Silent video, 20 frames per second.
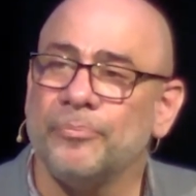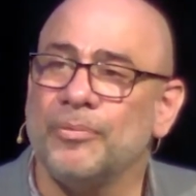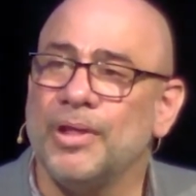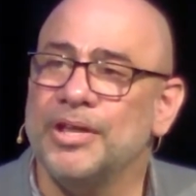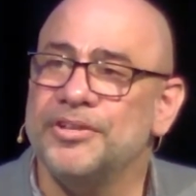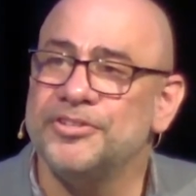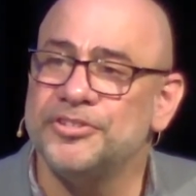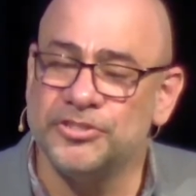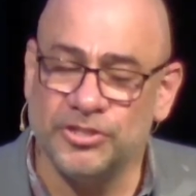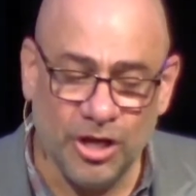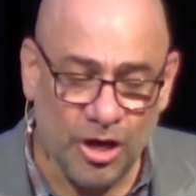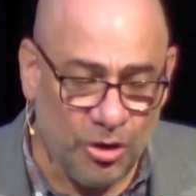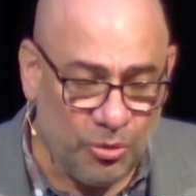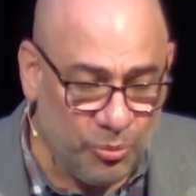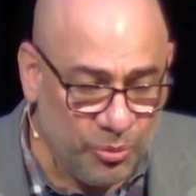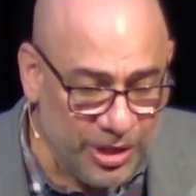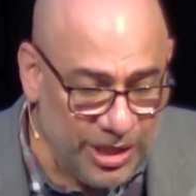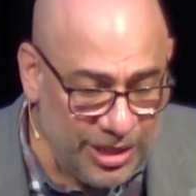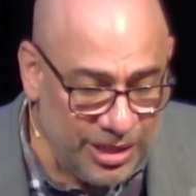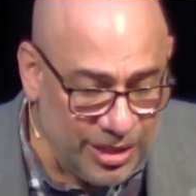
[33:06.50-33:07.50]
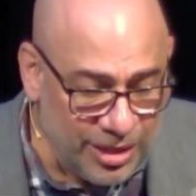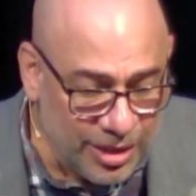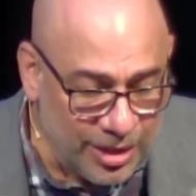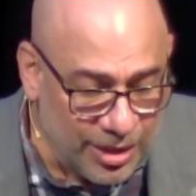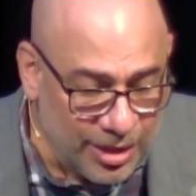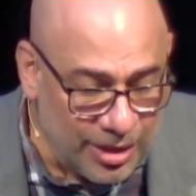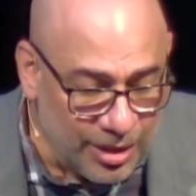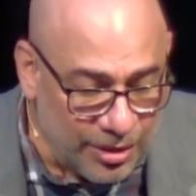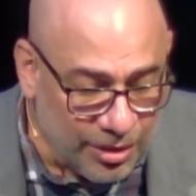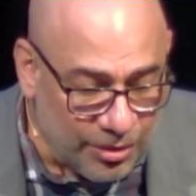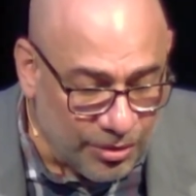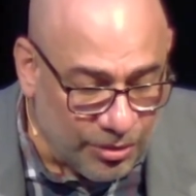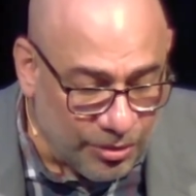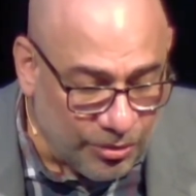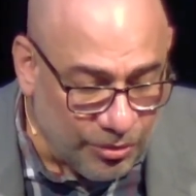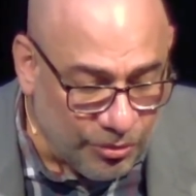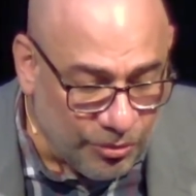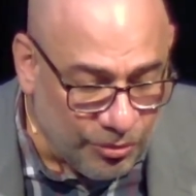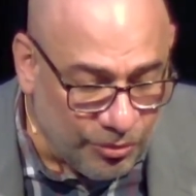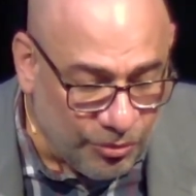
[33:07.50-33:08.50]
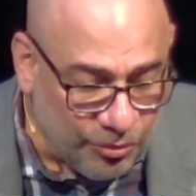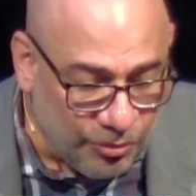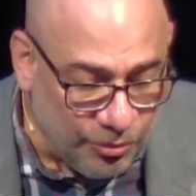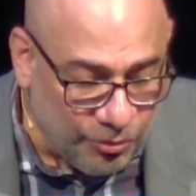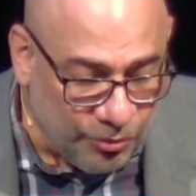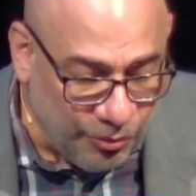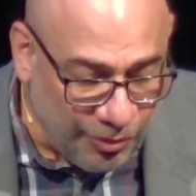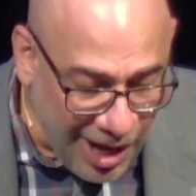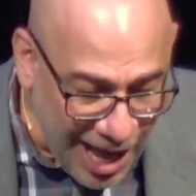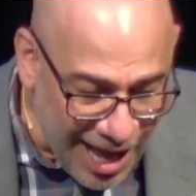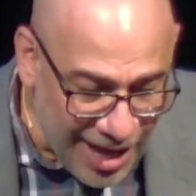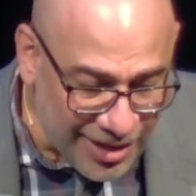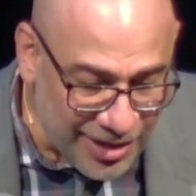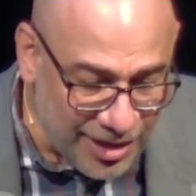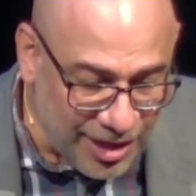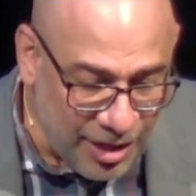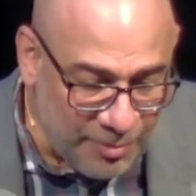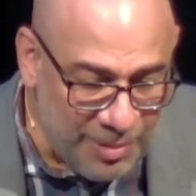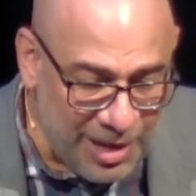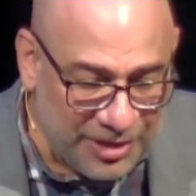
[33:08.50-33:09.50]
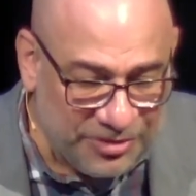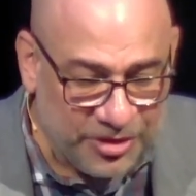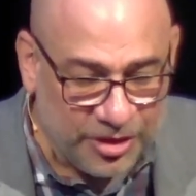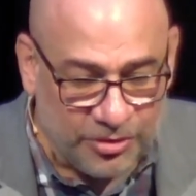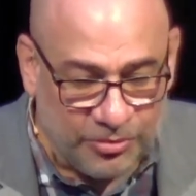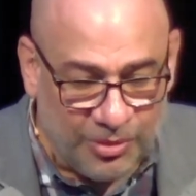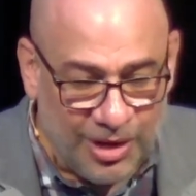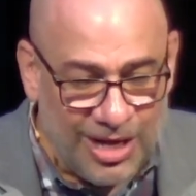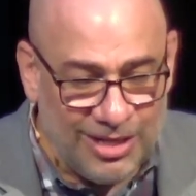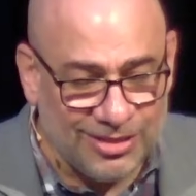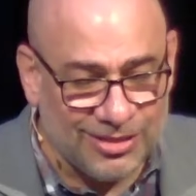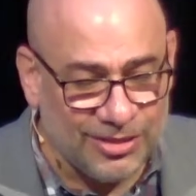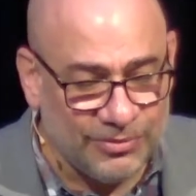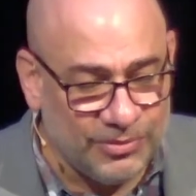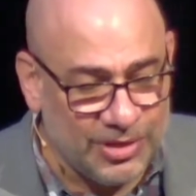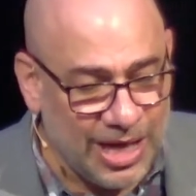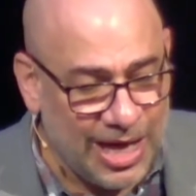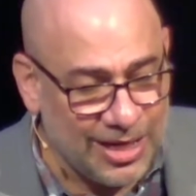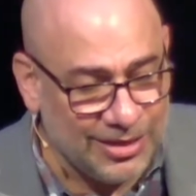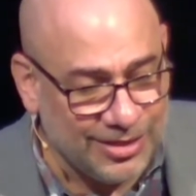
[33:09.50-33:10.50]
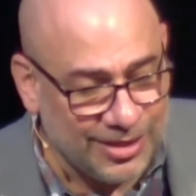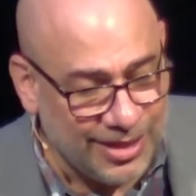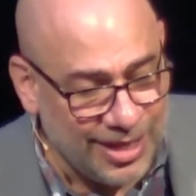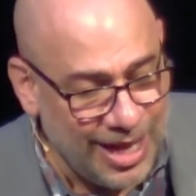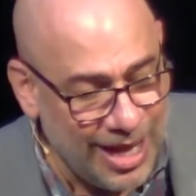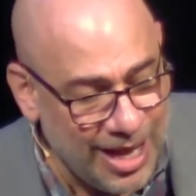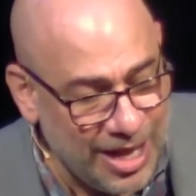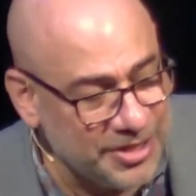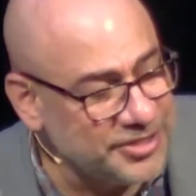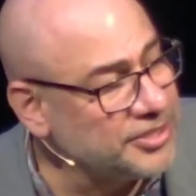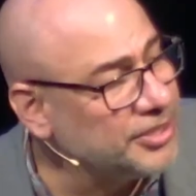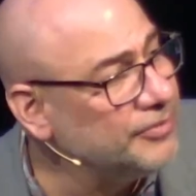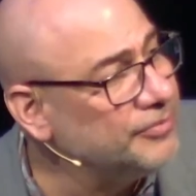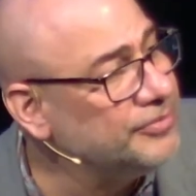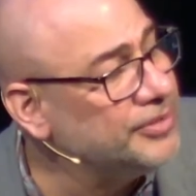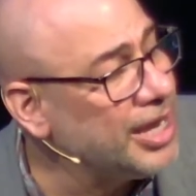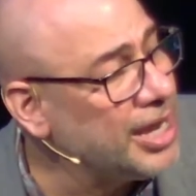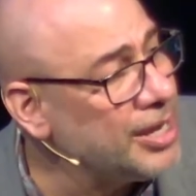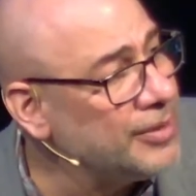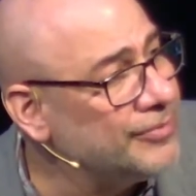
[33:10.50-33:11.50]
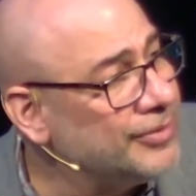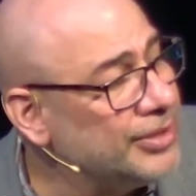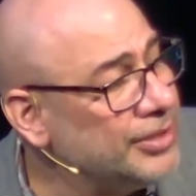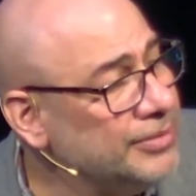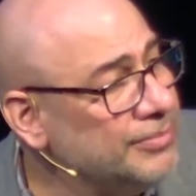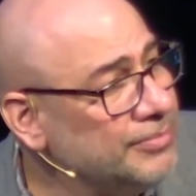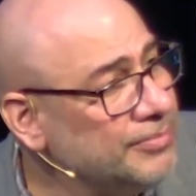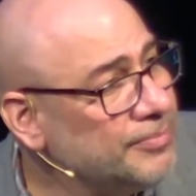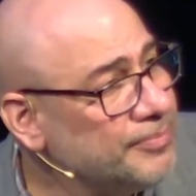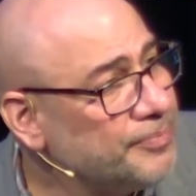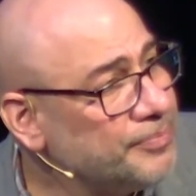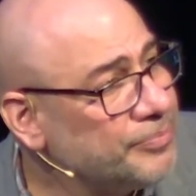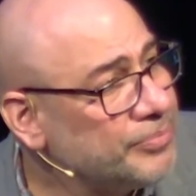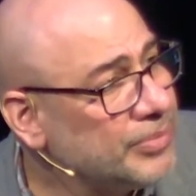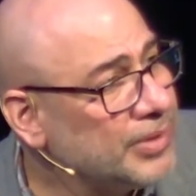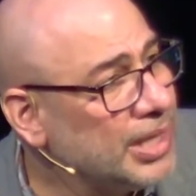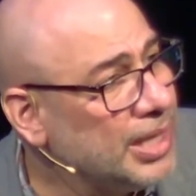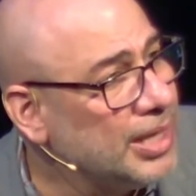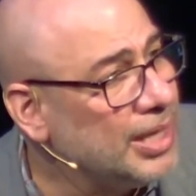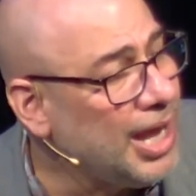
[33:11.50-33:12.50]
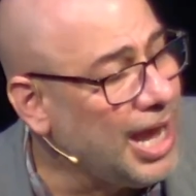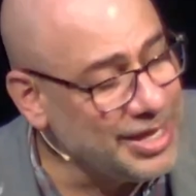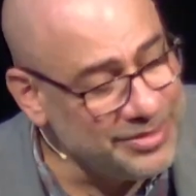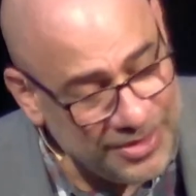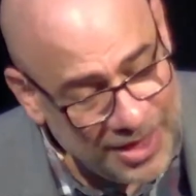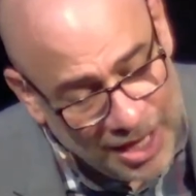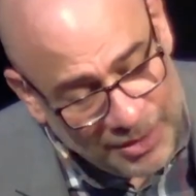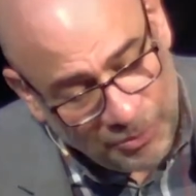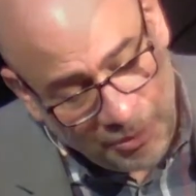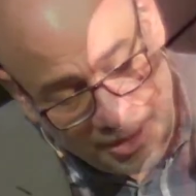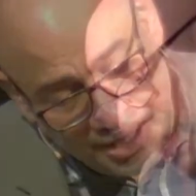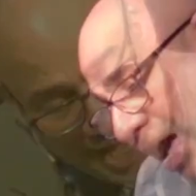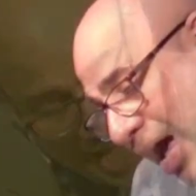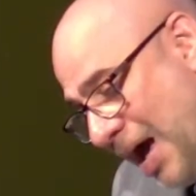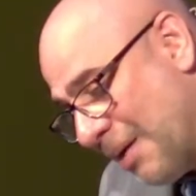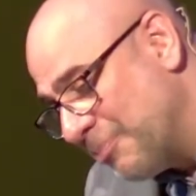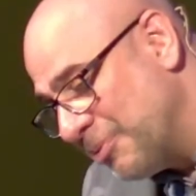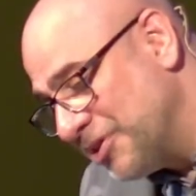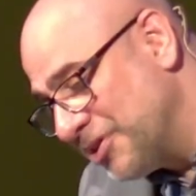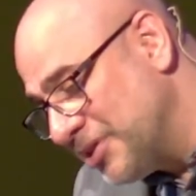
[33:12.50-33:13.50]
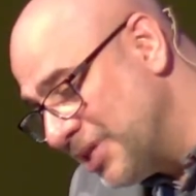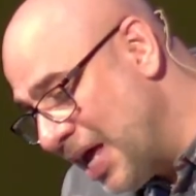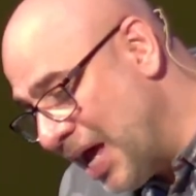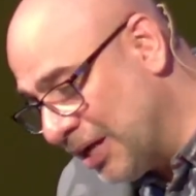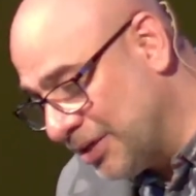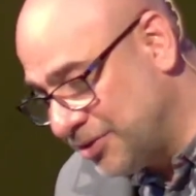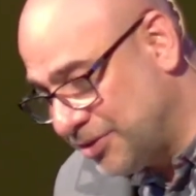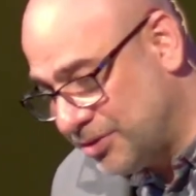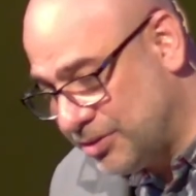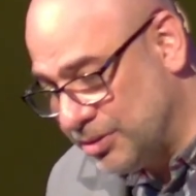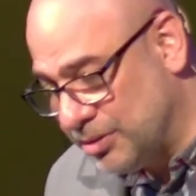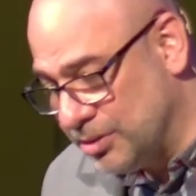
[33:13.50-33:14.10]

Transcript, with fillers: And so we read about the grace of God to the house of David, and then what happens next?